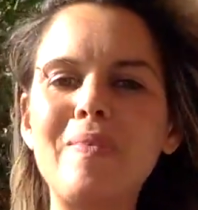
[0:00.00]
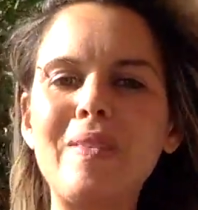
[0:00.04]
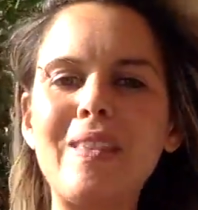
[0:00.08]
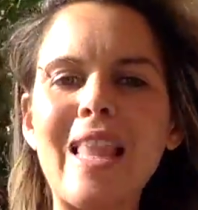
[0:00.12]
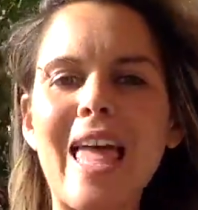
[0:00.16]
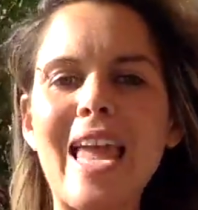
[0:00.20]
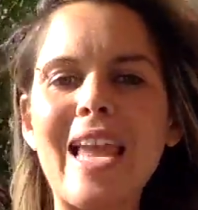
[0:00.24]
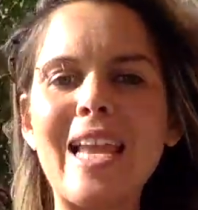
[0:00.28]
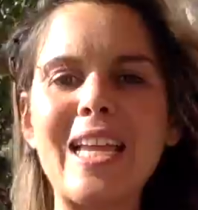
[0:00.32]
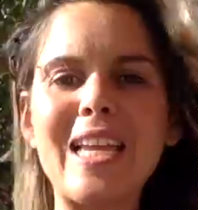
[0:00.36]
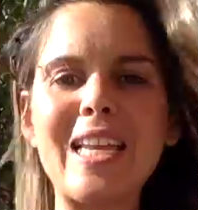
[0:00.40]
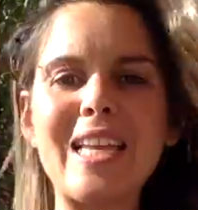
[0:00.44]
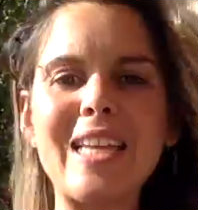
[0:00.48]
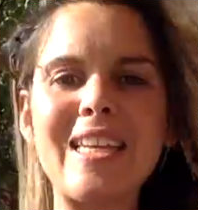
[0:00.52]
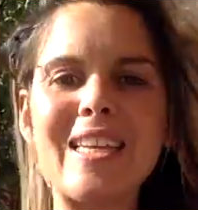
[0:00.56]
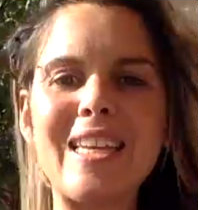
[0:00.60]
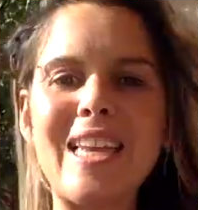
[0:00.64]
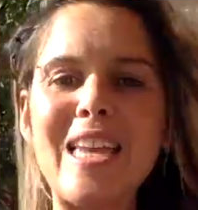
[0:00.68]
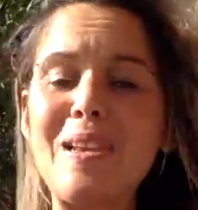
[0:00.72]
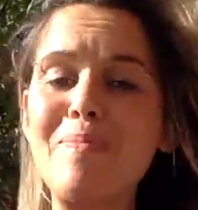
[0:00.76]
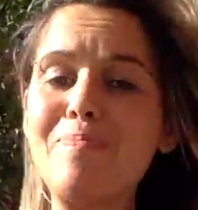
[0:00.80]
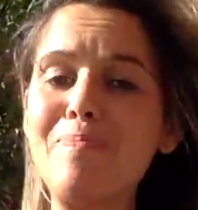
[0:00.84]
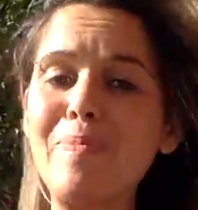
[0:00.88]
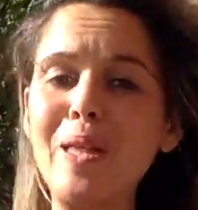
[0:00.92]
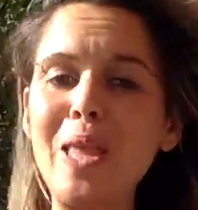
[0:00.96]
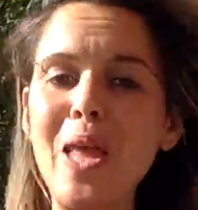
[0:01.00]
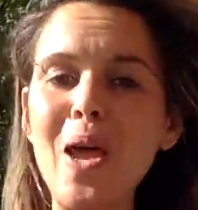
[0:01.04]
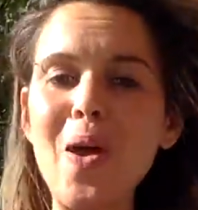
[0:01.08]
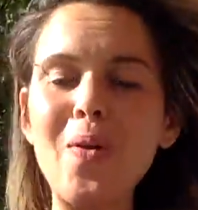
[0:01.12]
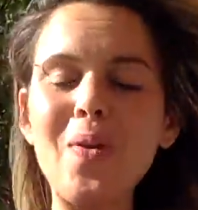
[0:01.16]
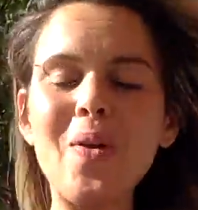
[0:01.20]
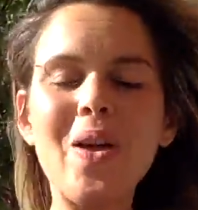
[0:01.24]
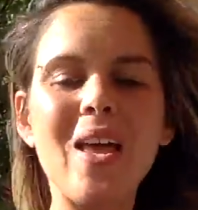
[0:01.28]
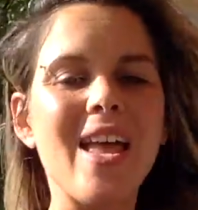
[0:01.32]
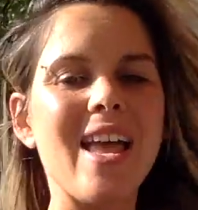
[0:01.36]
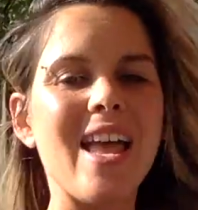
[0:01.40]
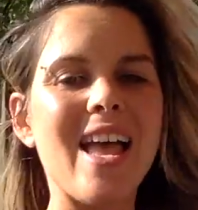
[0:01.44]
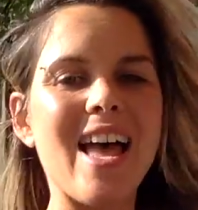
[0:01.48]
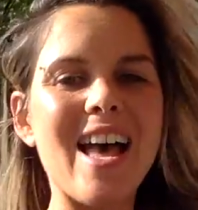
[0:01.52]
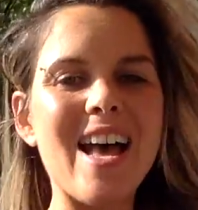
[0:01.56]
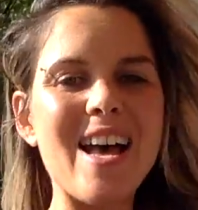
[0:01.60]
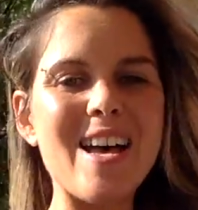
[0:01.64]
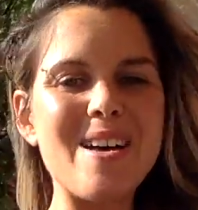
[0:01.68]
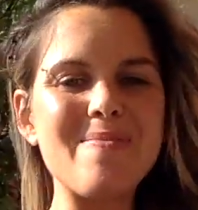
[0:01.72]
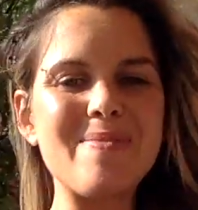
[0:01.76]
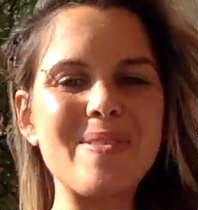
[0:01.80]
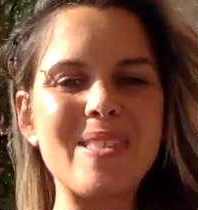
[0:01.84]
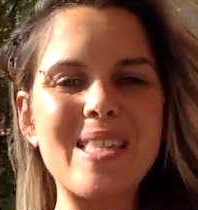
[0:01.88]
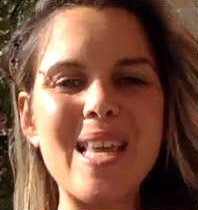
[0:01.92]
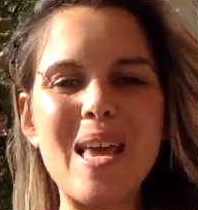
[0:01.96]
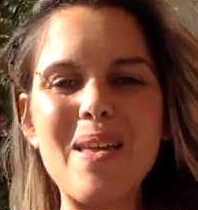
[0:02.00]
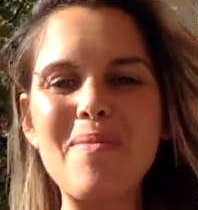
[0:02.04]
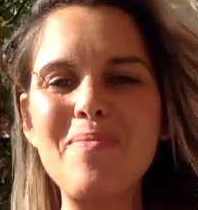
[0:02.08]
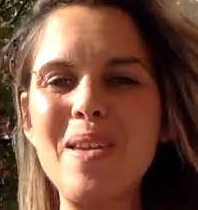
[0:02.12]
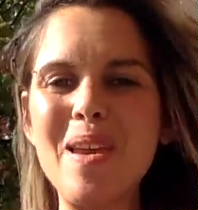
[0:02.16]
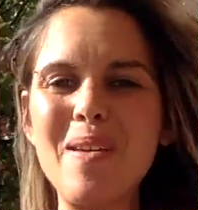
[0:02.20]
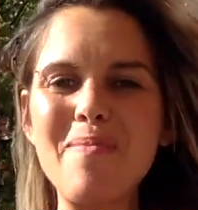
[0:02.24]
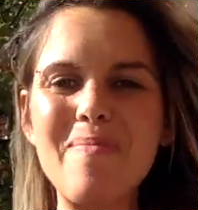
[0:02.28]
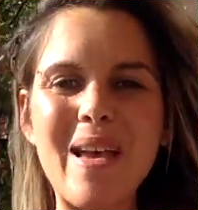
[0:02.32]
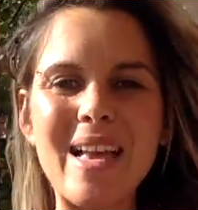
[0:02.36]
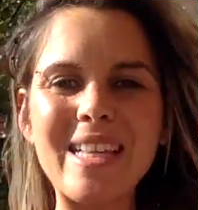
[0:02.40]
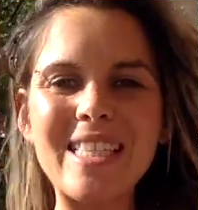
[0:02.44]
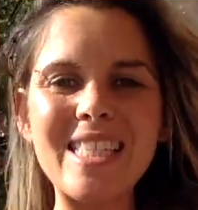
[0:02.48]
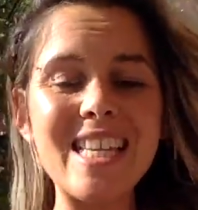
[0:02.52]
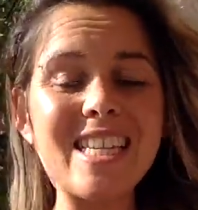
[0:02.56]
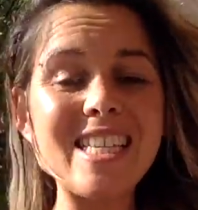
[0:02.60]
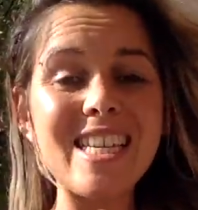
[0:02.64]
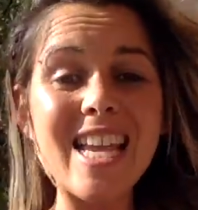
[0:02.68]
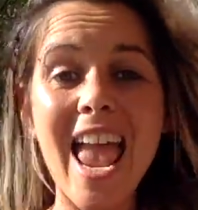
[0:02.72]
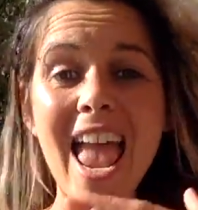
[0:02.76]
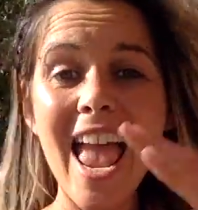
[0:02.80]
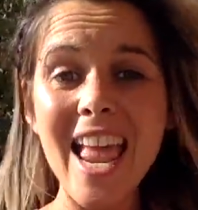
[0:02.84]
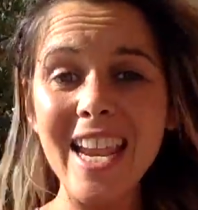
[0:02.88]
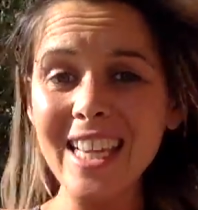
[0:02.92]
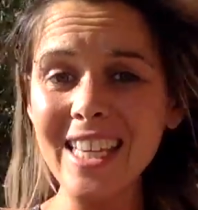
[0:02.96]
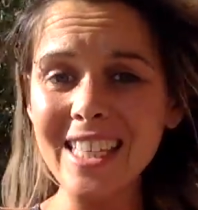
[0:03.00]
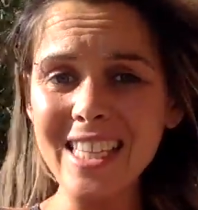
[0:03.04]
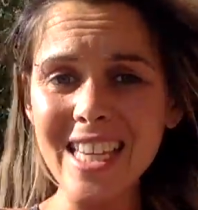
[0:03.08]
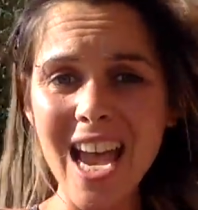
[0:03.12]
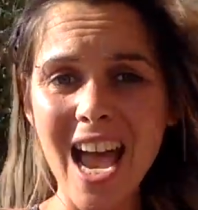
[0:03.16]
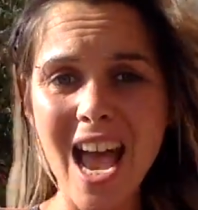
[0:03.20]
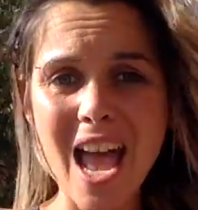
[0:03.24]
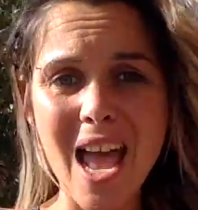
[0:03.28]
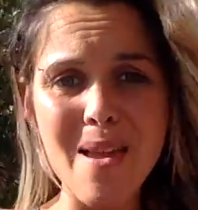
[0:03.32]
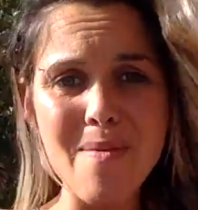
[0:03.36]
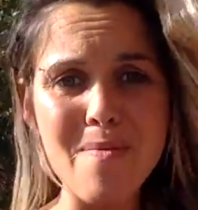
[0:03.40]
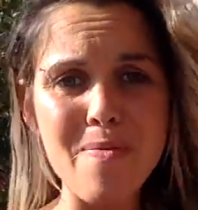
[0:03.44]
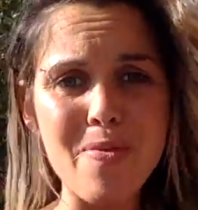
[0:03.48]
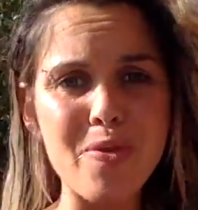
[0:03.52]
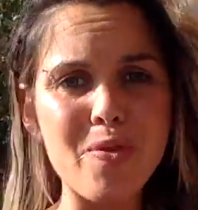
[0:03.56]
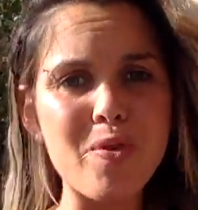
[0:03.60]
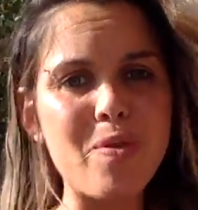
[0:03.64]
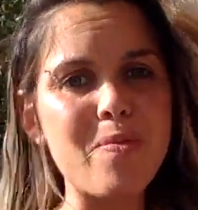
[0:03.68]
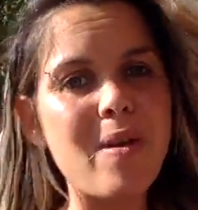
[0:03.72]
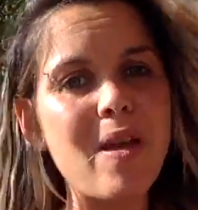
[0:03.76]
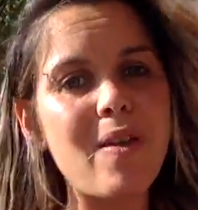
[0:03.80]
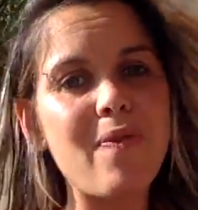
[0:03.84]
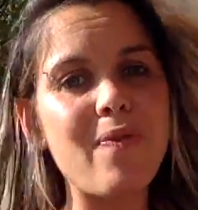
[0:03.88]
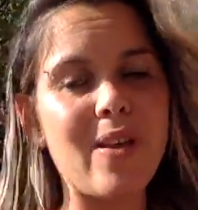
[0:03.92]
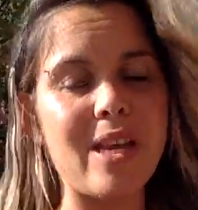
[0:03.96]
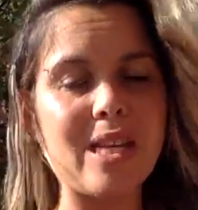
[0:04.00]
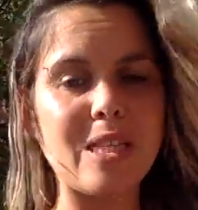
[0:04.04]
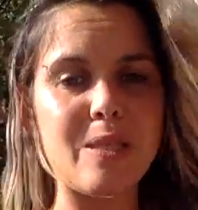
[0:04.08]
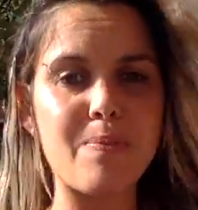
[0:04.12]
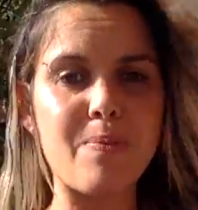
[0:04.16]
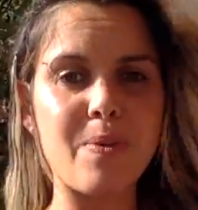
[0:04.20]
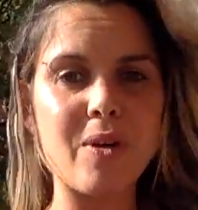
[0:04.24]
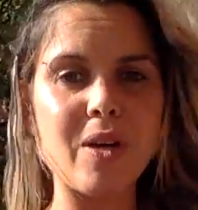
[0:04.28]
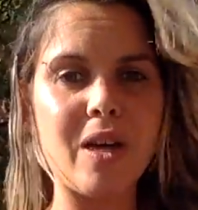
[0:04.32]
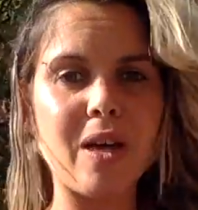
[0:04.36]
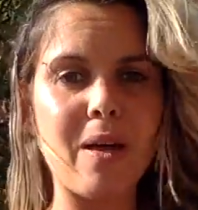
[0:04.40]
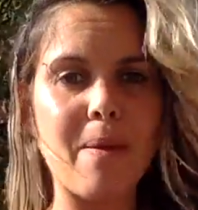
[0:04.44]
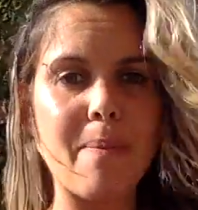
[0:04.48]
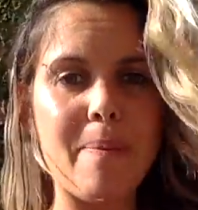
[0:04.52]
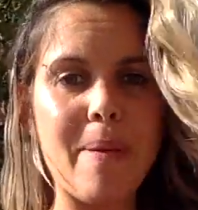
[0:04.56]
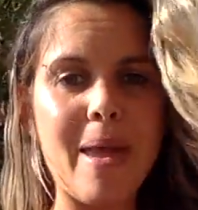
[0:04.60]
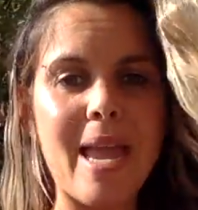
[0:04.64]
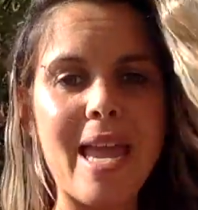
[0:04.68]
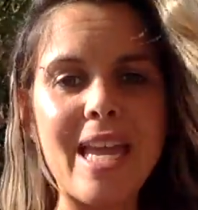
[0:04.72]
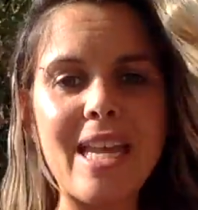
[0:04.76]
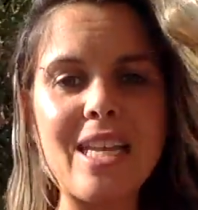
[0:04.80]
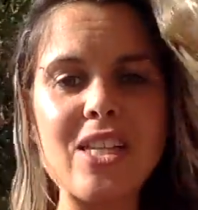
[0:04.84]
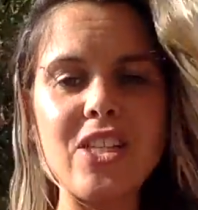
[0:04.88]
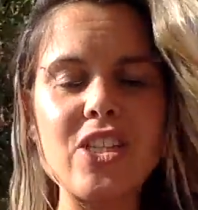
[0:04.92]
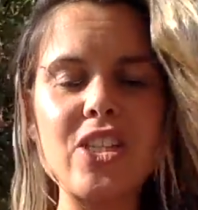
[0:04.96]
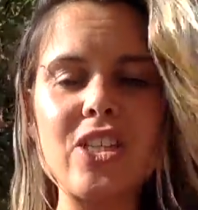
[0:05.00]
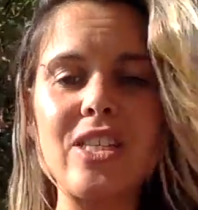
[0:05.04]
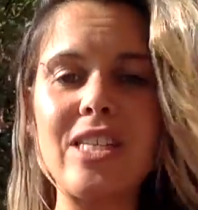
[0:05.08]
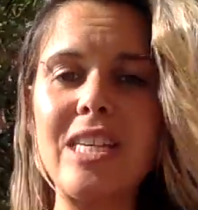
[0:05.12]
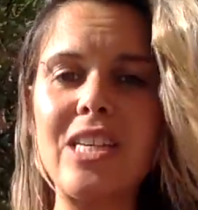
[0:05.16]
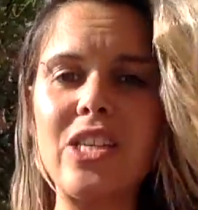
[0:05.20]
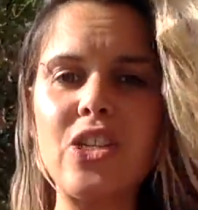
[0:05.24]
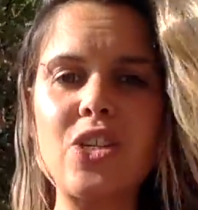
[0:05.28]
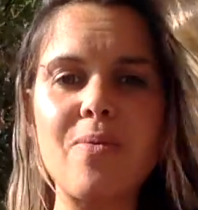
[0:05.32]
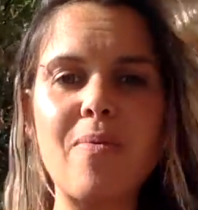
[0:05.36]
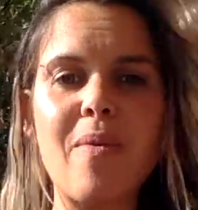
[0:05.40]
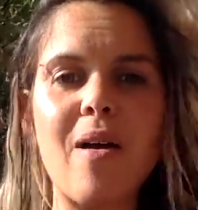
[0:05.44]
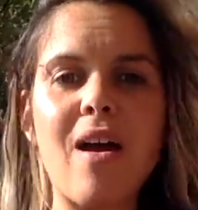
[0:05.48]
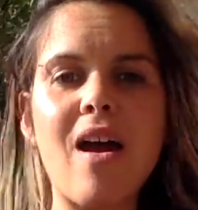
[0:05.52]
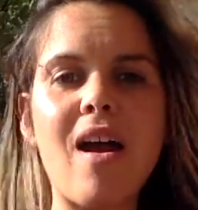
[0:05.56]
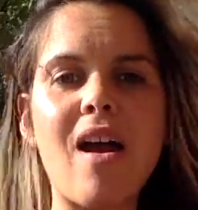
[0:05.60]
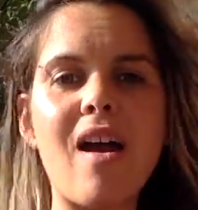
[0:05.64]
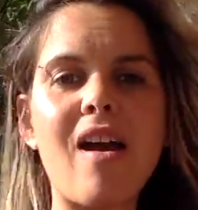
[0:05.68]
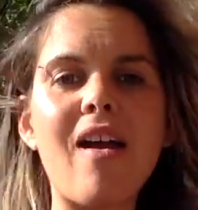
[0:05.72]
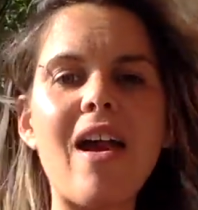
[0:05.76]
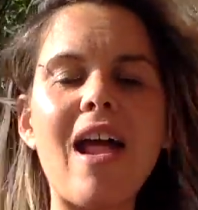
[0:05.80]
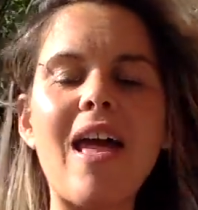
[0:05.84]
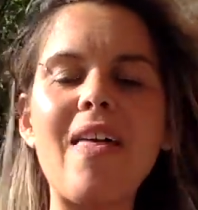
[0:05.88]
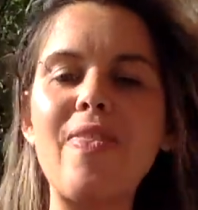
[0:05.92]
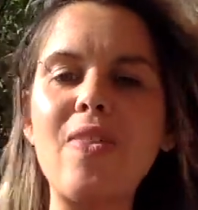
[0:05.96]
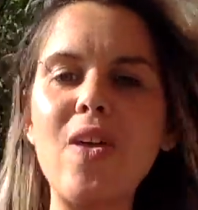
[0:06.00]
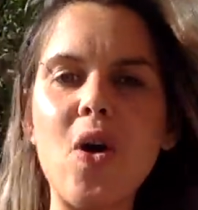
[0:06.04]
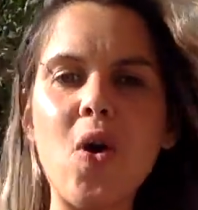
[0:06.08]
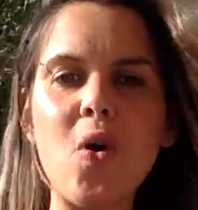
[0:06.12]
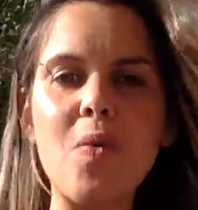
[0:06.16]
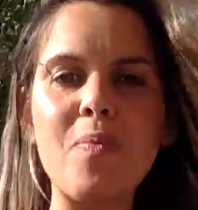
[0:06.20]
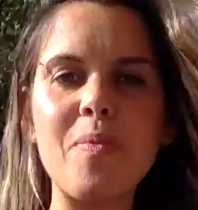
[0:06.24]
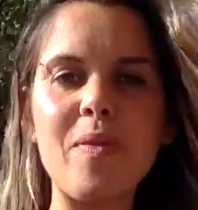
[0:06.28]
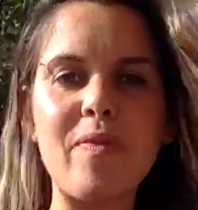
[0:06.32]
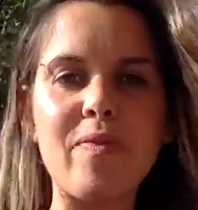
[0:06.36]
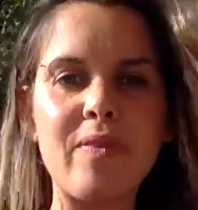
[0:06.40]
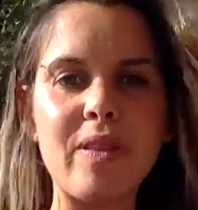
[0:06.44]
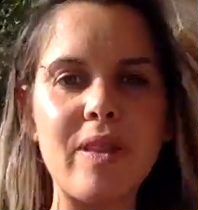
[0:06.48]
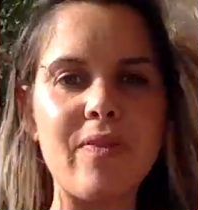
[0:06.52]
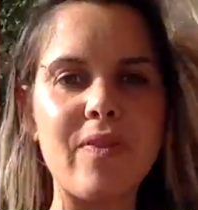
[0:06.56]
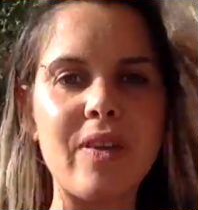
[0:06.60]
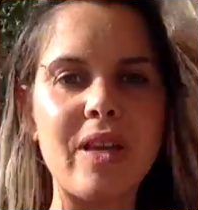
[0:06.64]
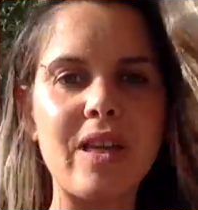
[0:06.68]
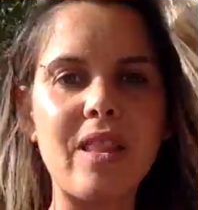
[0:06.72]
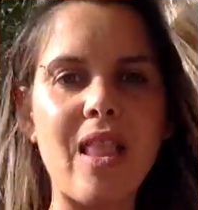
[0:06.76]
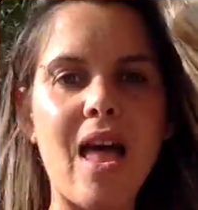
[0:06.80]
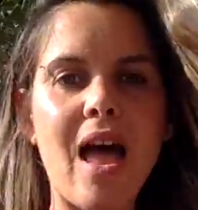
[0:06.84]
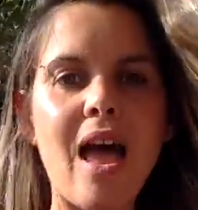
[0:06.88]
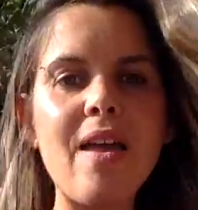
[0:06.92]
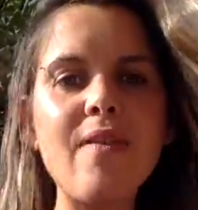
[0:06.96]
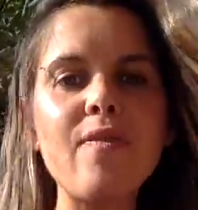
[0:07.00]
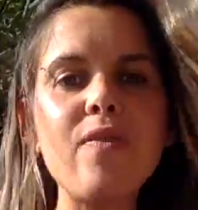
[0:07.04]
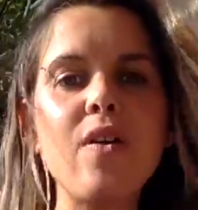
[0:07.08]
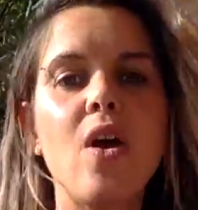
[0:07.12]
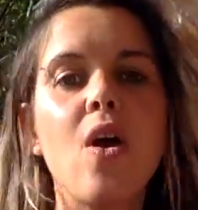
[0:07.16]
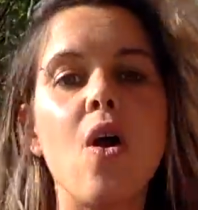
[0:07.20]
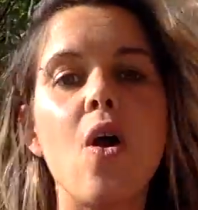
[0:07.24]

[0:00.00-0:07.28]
like it below. Send me a message anytime through my Facebook page, Teshia Mahar and the Home of Living Live,